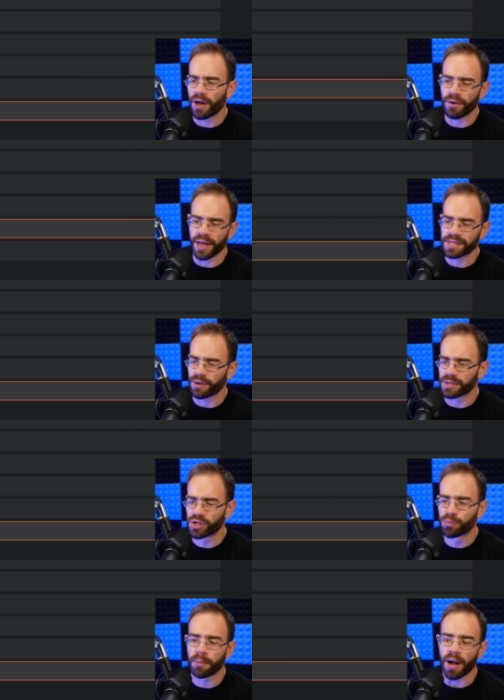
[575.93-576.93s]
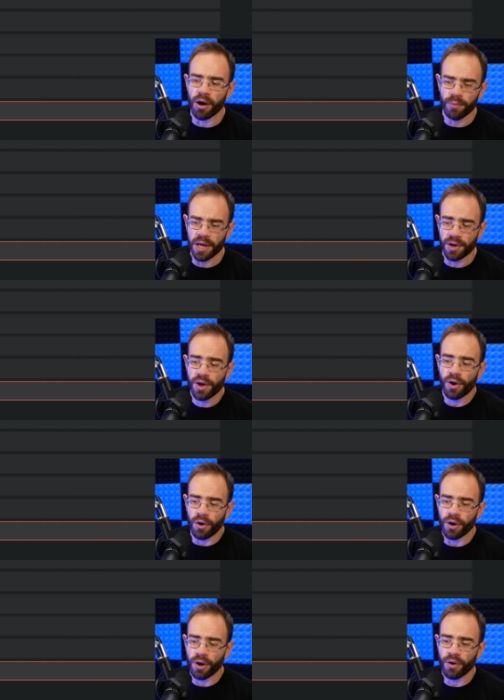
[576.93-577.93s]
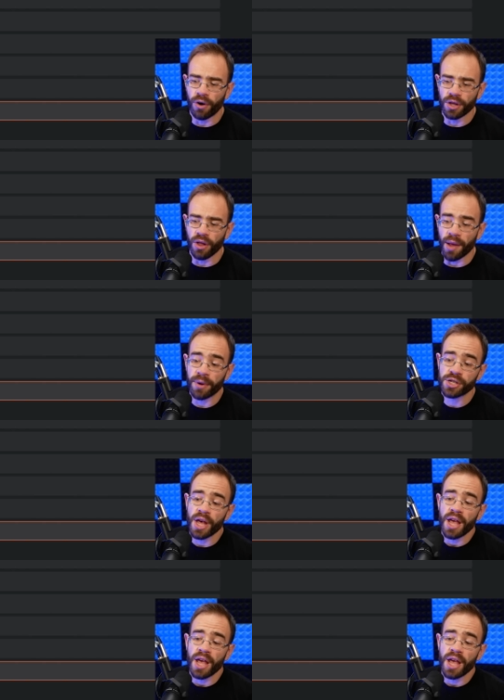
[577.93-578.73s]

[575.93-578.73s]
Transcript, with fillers: Okay, so it's Super Bomberman R Online, which